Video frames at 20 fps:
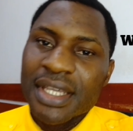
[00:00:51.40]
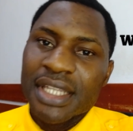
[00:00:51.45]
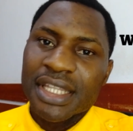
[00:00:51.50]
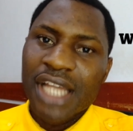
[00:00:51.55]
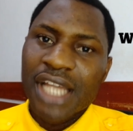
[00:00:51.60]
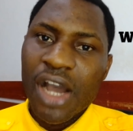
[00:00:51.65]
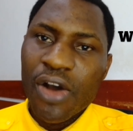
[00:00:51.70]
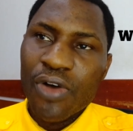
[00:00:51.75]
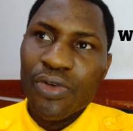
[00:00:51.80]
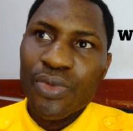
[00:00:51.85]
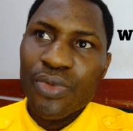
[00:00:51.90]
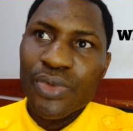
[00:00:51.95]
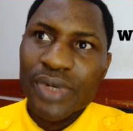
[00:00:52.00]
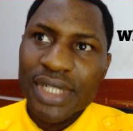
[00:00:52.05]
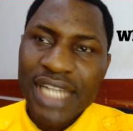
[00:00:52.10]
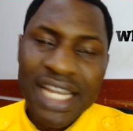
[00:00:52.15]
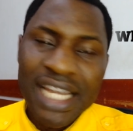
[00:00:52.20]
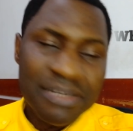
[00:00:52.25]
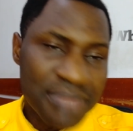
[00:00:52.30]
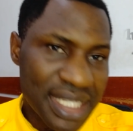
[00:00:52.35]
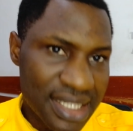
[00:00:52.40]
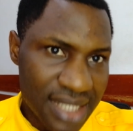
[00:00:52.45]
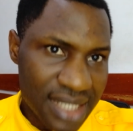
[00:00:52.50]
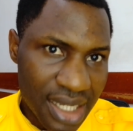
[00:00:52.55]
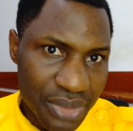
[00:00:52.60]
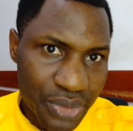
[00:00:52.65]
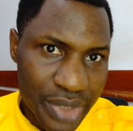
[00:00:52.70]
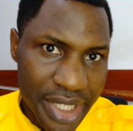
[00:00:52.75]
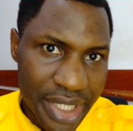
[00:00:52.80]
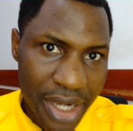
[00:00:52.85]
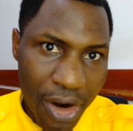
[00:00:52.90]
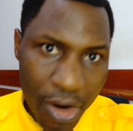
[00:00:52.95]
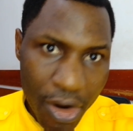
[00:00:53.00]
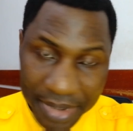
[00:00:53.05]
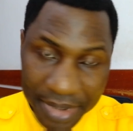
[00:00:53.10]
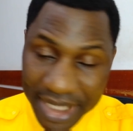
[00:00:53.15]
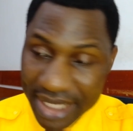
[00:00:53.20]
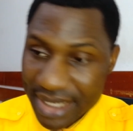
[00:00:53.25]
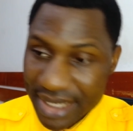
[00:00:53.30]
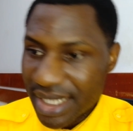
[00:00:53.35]
Now, let me start with the
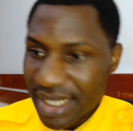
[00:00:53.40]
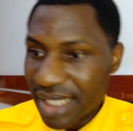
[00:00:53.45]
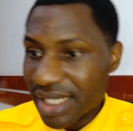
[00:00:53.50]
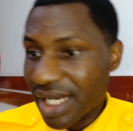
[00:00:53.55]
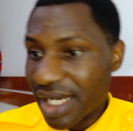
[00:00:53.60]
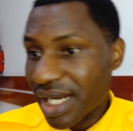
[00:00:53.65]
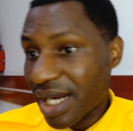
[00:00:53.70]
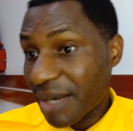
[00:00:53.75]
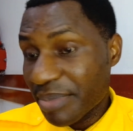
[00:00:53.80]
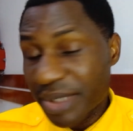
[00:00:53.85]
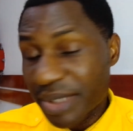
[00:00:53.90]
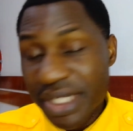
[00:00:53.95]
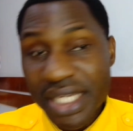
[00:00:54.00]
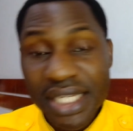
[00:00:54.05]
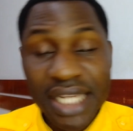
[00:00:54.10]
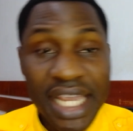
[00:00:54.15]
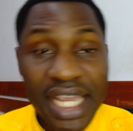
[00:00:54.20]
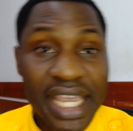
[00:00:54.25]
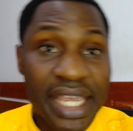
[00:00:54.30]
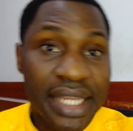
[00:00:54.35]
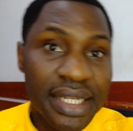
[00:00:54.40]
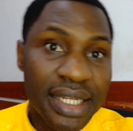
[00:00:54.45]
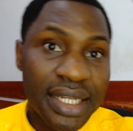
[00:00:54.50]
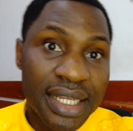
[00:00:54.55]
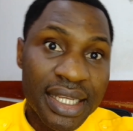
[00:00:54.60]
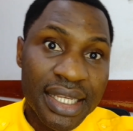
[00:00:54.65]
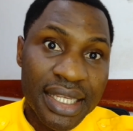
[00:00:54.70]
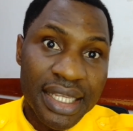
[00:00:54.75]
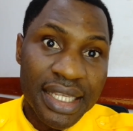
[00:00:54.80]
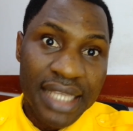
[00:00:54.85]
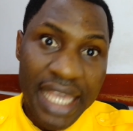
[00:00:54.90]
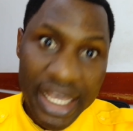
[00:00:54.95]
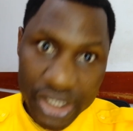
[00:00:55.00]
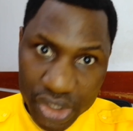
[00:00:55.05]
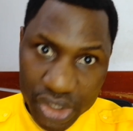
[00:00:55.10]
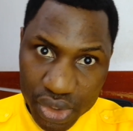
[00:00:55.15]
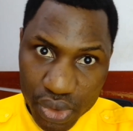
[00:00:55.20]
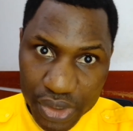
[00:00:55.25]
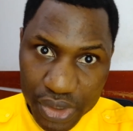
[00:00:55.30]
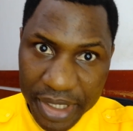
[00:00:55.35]
updates that are happening in
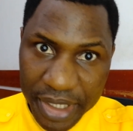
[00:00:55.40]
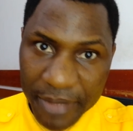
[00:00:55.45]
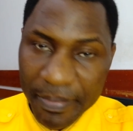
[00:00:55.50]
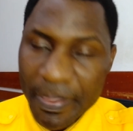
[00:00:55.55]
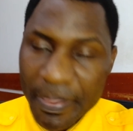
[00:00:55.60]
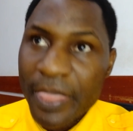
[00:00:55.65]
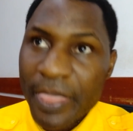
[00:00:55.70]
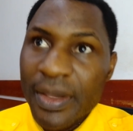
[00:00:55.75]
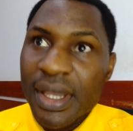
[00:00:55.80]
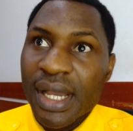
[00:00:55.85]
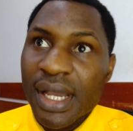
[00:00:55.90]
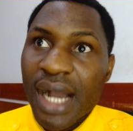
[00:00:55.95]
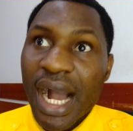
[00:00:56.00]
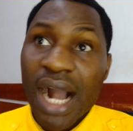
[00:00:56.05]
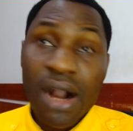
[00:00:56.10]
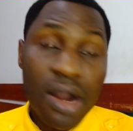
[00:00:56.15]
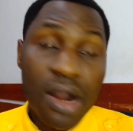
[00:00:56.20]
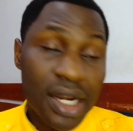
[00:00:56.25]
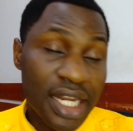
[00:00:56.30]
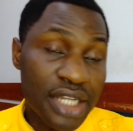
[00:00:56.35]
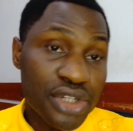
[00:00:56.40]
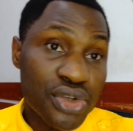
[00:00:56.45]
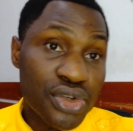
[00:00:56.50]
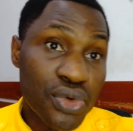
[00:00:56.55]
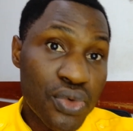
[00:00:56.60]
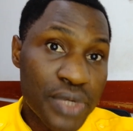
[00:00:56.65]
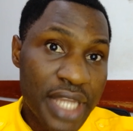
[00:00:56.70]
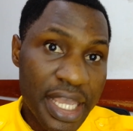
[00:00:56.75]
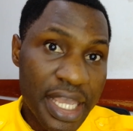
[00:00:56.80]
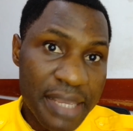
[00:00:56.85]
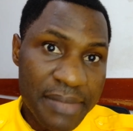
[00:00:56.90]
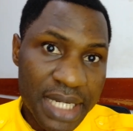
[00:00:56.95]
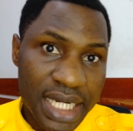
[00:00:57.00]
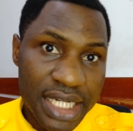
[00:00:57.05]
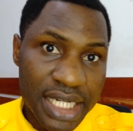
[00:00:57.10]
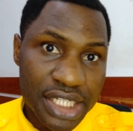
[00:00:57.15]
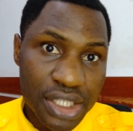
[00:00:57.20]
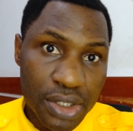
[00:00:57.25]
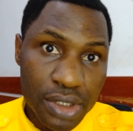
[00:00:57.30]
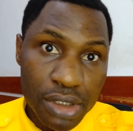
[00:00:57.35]
Estonia. According to the
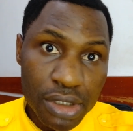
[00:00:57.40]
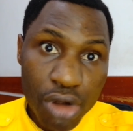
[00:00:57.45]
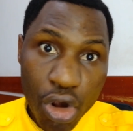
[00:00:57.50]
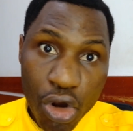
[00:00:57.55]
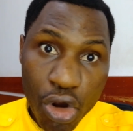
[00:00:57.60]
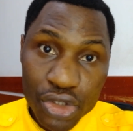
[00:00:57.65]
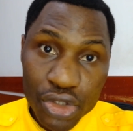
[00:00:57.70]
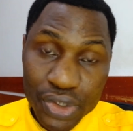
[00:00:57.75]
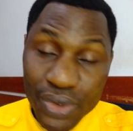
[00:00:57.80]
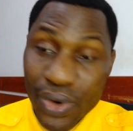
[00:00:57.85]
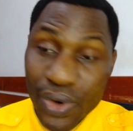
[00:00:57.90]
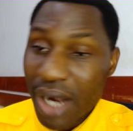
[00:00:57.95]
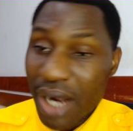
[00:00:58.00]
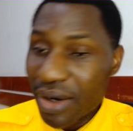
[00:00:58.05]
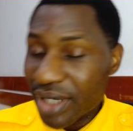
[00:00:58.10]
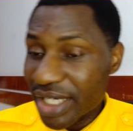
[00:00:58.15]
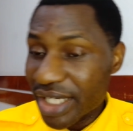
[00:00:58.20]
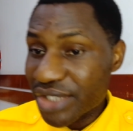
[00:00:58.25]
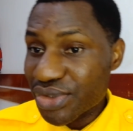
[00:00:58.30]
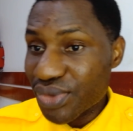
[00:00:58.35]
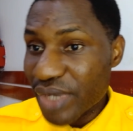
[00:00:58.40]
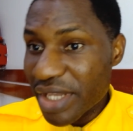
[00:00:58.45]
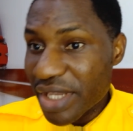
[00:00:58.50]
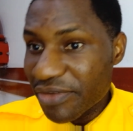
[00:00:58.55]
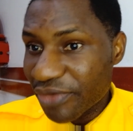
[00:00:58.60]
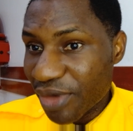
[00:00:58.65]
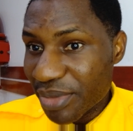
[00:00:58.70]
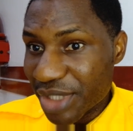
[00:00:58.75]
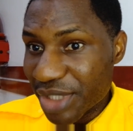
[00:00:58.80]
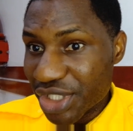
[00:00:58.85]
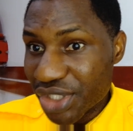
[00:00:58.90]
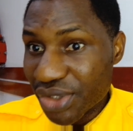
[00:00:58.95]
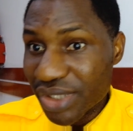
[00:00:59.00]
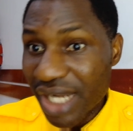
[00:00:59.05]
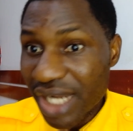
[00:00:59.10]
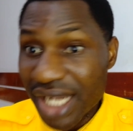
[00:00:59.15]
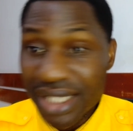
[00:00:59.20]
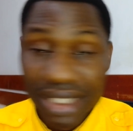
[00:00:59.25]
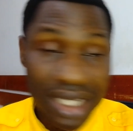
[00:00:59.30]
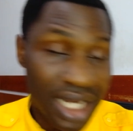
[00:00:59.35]
immigration laws or according to information
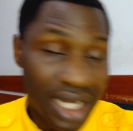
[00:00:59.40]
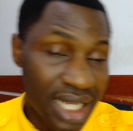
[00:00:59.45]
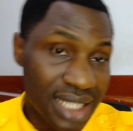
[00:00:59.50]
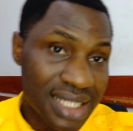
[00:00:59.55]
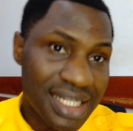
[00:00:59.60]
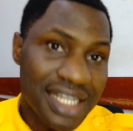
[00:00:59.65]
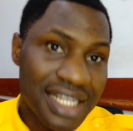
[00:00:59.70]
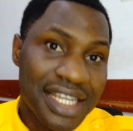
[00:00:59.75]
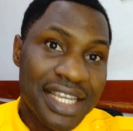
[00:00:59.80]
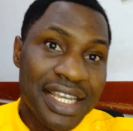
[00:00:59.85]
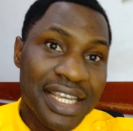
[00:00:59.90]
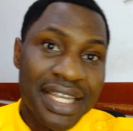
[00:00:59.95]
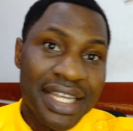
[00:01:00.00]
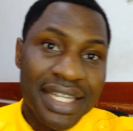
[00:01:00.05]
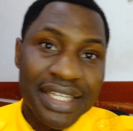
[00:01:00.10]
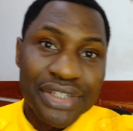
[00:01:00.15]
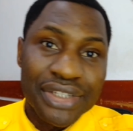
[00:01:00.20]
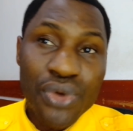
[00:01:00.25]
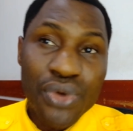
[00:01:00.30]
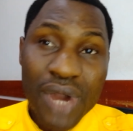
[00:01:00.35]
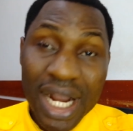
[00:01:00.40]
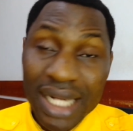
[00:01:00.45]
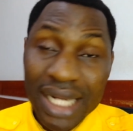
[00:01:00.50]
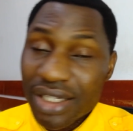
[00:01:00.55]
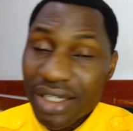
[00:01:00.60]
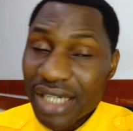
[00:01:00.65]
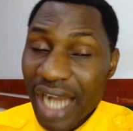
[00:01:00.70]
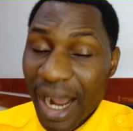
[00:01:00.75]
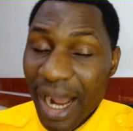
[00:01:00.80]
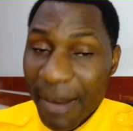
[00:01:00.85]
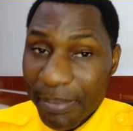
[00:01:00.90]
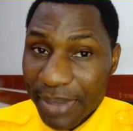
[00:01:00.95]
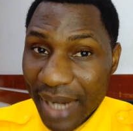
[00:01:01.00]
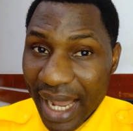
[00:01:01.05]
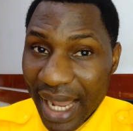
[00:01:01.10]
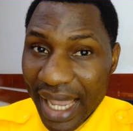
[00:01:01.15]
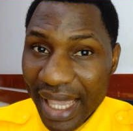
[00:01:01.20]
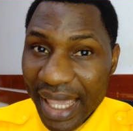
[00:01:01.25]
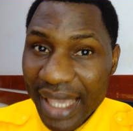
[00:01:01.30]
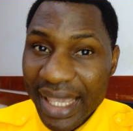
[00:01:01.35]
at hand, you cannot
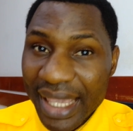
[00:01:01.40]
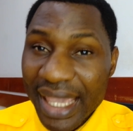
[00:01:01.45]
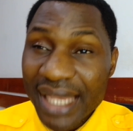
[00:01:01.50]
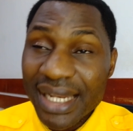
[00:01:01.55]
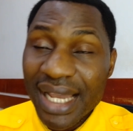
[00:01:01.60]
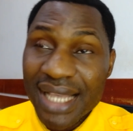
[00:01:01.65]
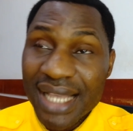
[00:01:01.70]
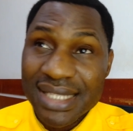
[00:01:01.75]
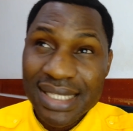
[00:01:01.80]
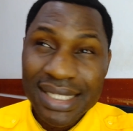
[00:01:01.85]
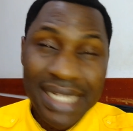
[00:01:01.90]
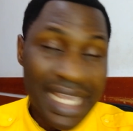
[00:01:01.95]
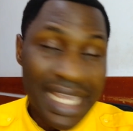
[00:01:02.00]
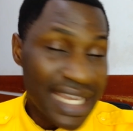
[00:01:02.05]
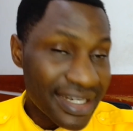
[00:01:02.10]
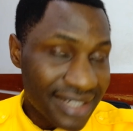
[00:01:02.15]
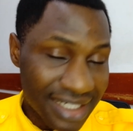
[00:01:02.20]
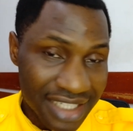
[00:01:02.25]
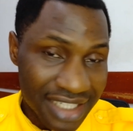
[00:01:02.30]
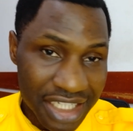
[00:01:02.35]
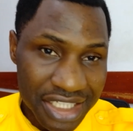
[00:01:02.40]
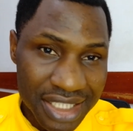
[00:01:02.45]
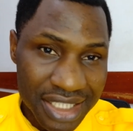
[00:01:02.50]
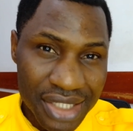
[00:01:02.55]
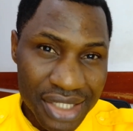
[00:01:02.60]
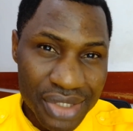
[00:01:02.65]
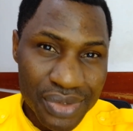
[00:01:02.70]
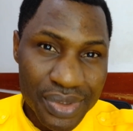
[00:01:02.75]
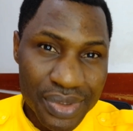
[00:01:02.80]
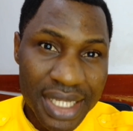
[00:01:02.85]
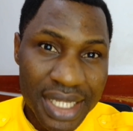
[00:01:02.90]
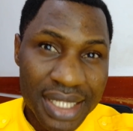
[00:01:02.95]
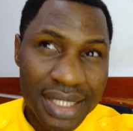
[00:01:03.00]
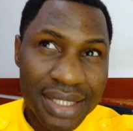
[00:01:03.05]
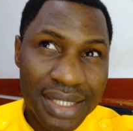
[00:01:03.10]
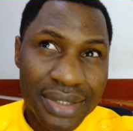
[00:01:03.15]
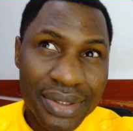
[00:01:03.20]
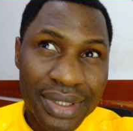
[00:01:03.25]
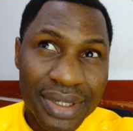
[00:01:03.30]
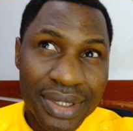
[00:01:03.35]
apply again as an international student